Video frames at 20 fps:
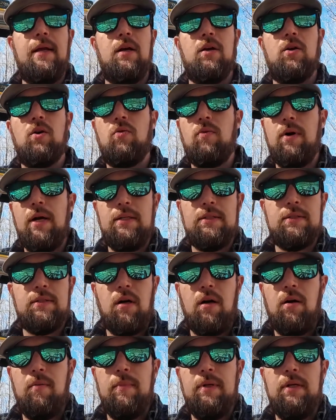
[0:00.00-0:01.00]
They are great
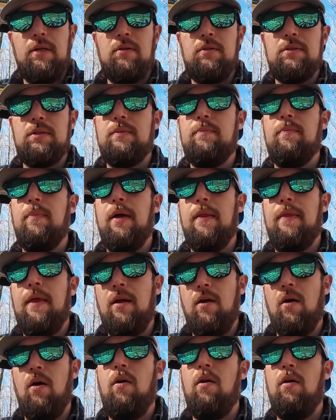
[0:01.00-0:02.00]
sawmills, but
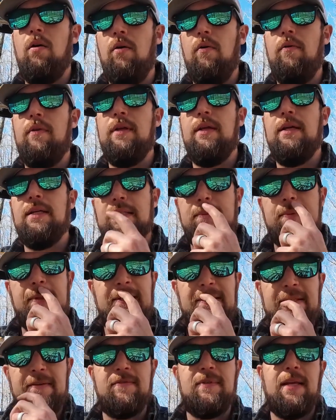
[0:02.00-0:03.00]
they are on the
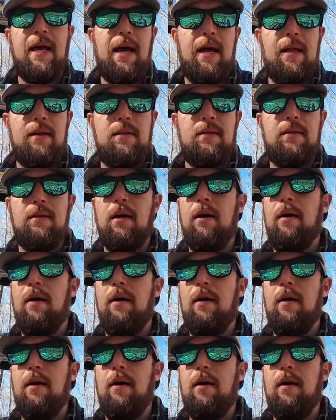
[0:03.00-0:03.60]
expensive side.